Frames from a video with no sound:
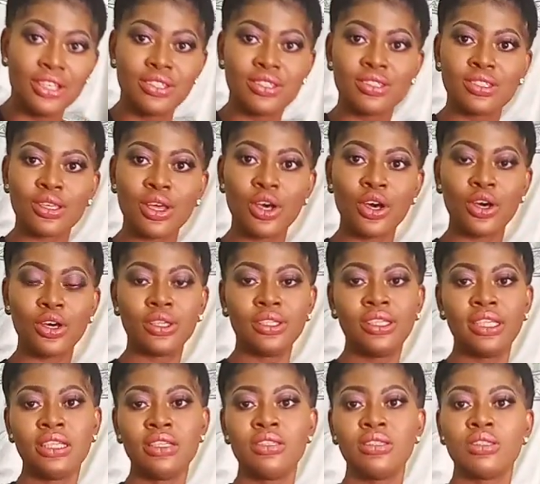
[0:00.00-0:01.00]
So
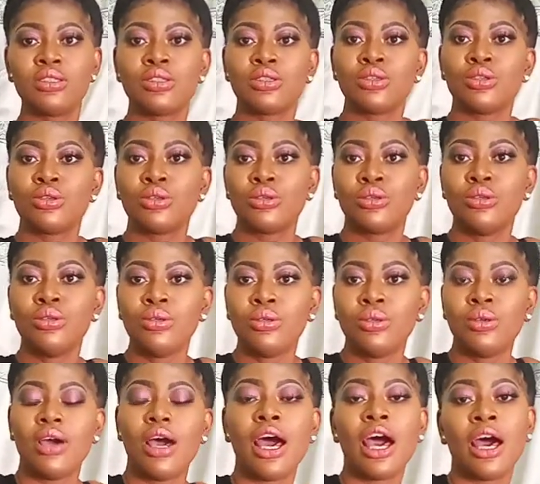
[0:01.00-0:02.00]
these two
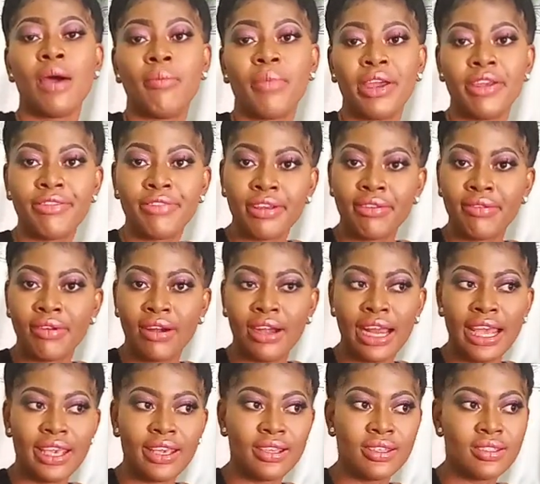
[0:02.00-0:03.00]
are my
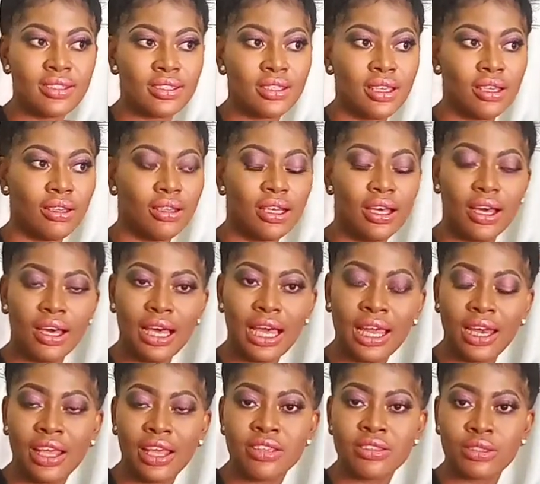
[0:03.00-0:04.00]
favorites
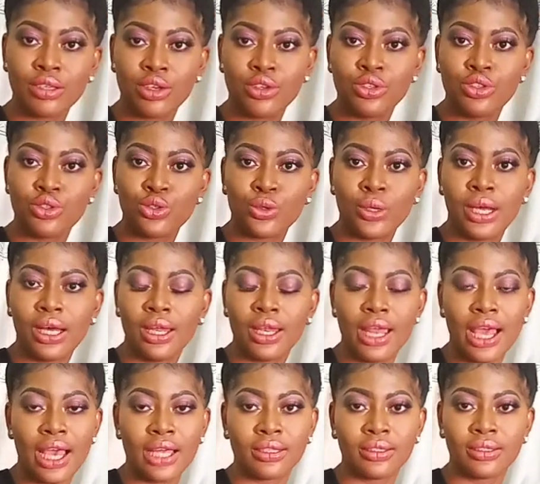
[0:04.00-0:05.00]
Alex
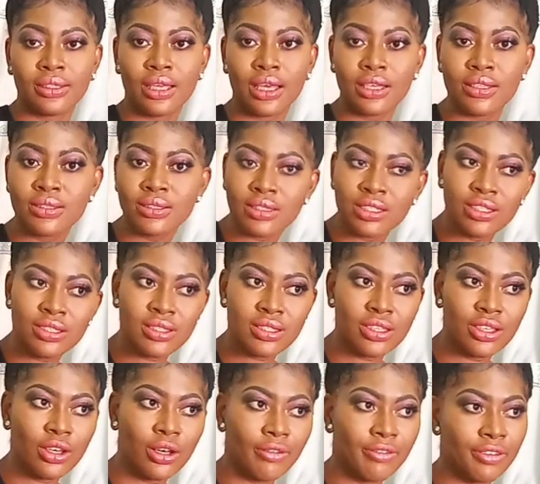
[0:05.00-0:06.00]
Unusual and uh,
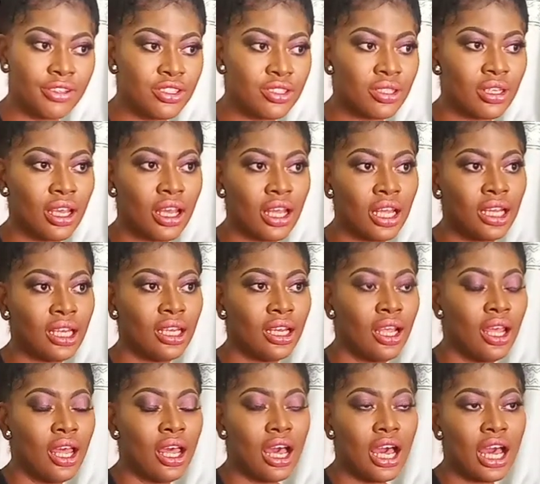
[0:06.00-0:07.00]
CeeC Official.
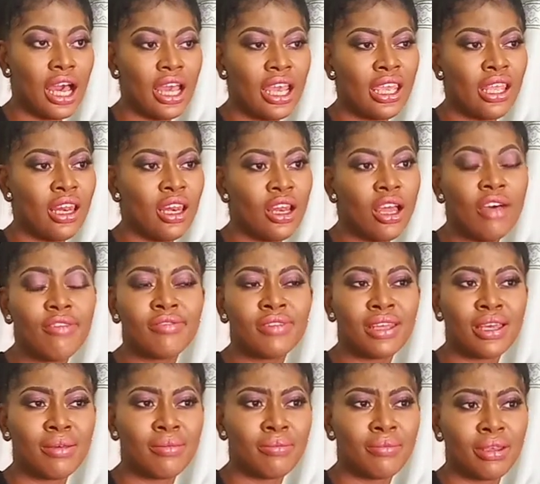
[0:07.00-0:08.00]
I love
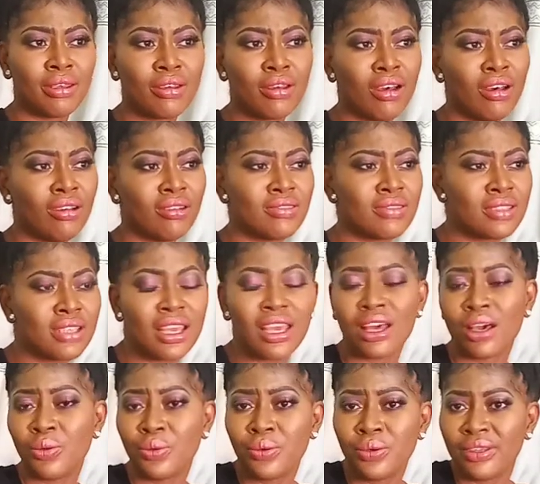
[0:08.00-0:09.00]
them because
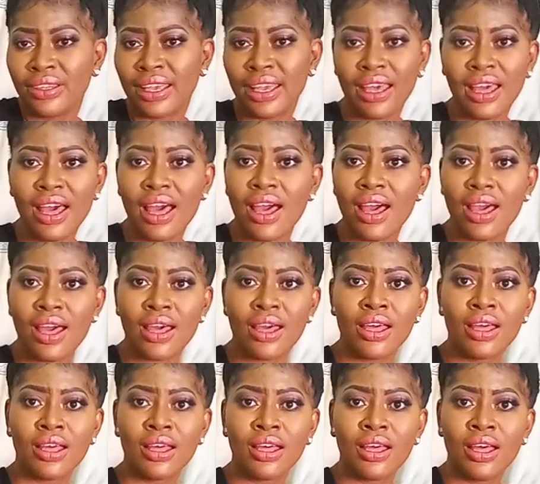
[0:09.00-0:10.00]
they are who they are.
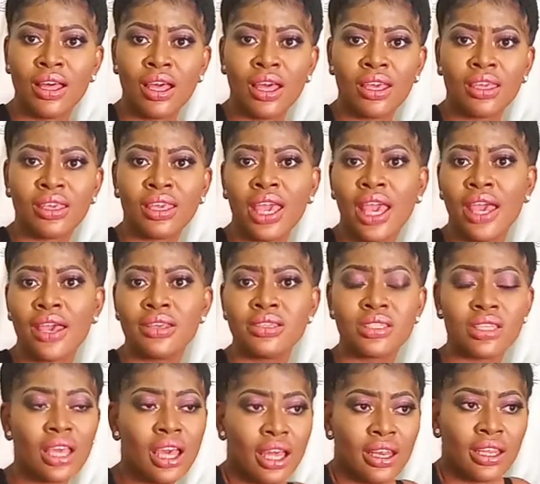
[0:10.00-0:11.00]

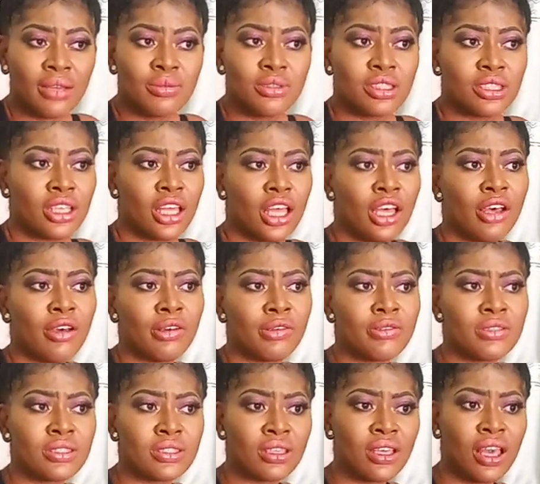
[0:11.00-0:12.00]
Yes, they are
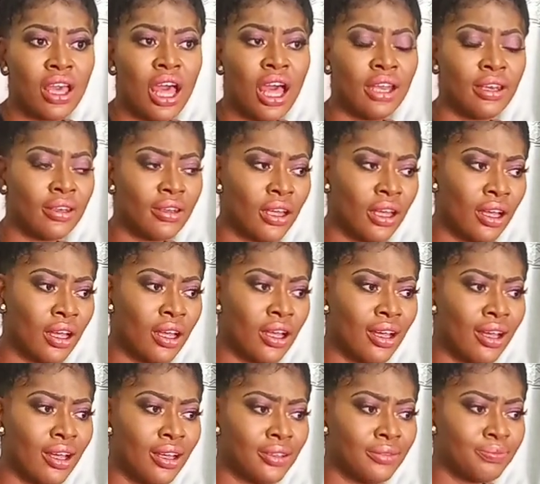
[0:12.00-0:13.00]
themselves and
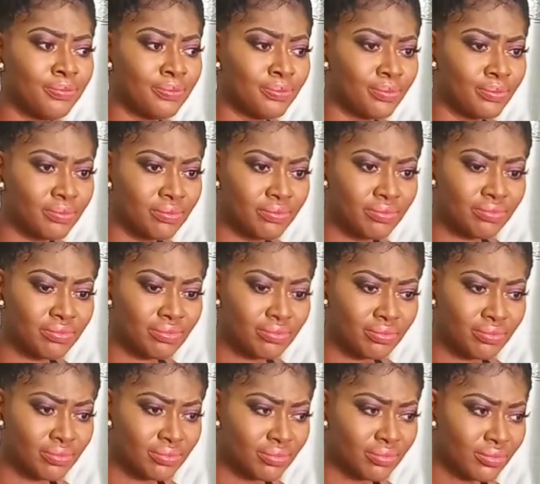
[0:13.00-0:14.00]
uh,
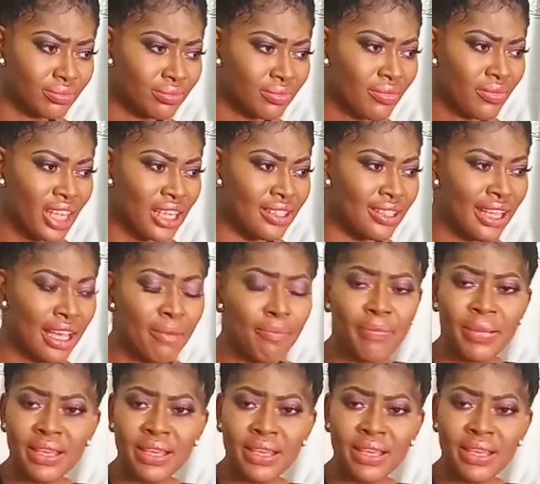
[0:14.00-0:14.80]
their